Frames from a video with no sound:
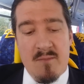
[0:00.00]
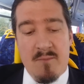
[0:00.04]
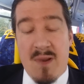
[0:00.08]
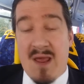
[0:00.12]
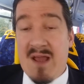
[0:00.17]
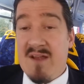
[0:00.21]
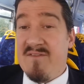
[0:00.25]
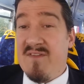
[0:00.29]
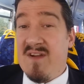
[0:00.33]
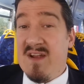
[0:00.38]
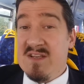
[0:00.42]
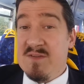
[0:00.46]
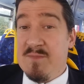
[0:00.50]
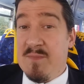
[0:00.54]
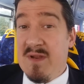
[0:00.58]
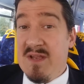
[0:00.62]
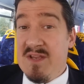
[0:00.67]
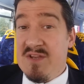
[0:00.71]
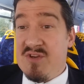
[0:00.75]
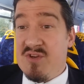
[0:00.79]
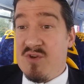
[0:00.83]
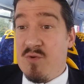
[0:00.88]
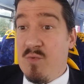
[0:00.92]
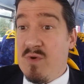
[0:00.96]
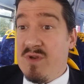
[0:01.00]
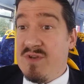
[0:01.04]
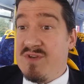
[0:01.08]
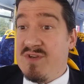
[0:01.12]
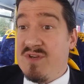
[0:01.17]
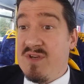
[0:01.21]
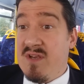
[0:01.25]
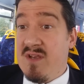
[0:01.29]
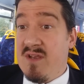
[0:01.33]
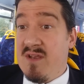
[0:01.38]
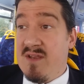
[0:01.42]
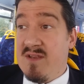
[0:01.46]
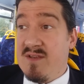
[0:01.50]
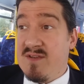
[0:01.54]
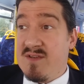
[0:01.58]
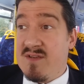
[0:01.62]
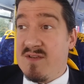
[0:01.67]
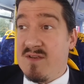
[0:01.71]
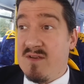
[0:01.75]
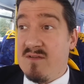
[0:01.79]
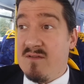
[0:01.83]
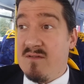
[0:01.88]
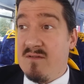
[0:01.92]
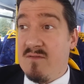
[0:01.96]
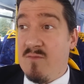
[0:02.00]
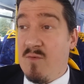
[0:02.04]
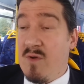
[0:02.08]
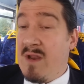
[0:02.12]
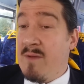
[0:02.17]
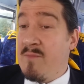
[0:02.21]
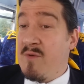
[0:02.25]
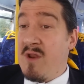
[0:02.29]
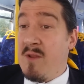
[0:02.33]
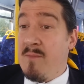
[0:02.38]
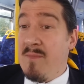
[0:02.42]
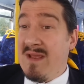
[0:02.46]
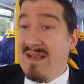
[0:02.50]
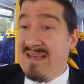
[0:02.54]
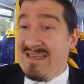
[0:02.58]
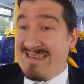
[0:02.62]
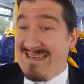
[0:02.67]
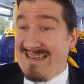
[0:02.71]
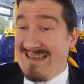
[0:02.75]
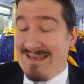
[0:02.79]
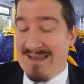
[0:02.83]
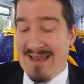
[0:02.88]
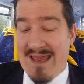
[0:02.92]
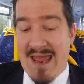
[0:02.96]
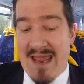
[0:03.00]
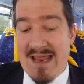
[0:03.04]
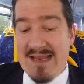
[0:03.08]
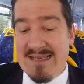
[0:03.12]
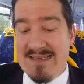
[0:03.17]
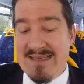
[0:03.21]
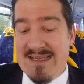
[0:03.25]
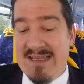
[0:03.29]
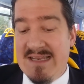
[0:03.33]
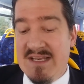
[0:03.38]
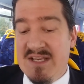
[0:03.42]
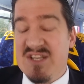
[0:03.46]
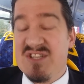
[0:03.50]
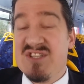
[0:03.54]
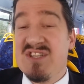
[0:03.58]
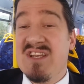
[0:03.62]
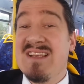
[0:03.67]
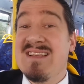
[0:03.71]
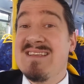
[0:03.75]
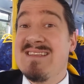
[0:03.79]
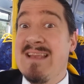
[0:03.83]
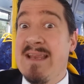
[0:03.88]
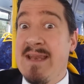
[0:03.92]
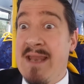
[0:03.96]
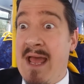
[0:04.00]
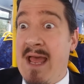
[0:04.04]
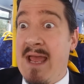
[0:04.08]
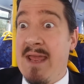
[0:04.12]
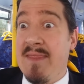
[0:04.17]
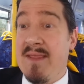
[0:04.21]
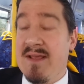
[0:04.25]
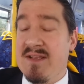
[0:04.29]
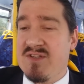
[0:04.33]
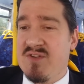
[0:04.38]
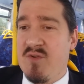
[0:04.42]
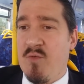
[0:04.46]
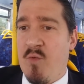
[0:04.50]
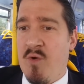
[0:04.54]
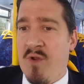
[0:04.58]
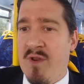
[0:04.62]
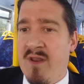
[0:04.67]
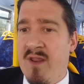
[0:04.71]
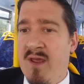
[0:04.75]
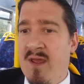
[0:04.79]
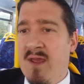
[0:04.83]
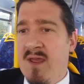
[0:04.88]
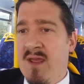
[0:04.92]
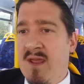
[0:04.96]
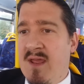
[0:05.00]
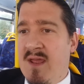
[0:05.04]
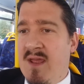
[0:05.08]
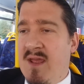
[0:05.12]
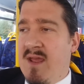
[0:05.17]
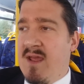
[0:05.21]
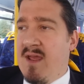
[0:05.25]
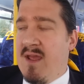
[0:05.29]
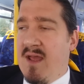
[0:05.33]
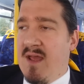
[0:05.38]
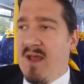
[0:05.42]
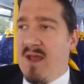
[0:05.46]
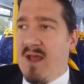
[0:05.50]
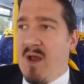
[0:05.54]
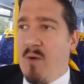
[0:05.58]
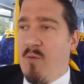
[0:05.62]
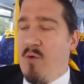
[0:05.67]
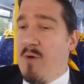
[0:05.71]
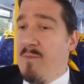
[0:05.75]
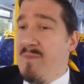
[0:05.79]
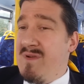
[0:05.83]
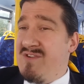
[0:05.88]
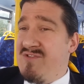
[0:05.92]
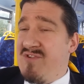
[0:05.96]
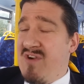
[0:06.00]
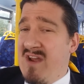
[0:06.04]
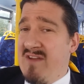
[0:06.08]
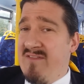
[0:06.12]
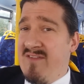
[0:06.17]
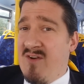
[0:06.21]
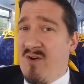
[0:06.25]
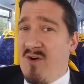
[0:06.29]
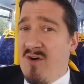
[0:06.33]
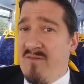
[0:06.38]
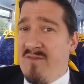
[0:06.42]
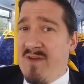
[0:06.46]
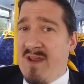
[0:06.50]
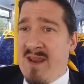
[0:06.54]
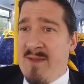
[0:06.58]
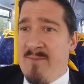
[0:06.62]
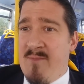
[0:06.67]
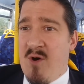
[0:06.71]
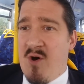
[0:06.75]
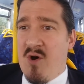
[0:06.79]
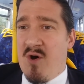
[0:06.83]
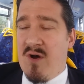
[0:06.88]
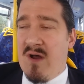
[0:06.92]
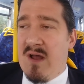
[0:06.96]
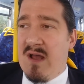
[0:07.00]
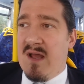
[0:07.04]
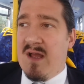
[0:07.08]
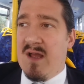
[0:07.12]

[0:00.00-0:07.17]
Blackfriars Bridge, which is one I'm going to miss, 1869, that's the one I won't be driving over anymore.